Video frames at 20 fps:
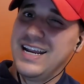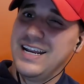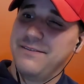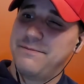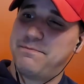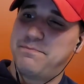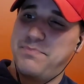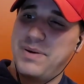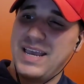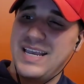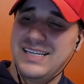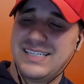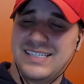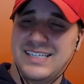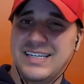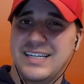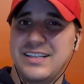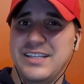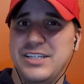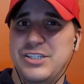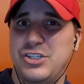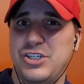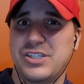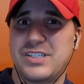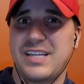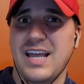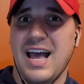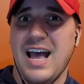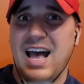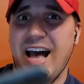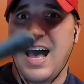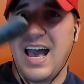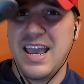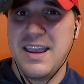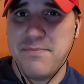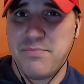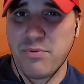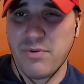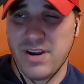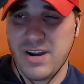of basically just a
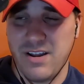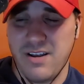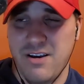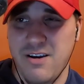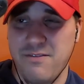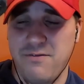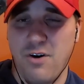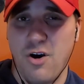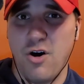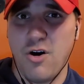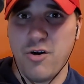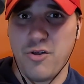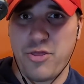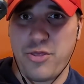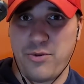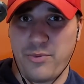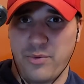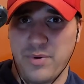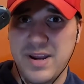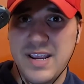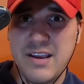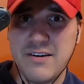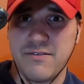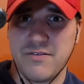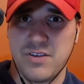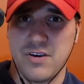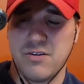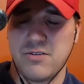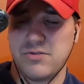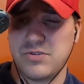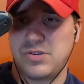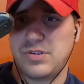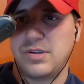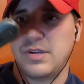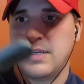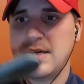hybrid of all three of those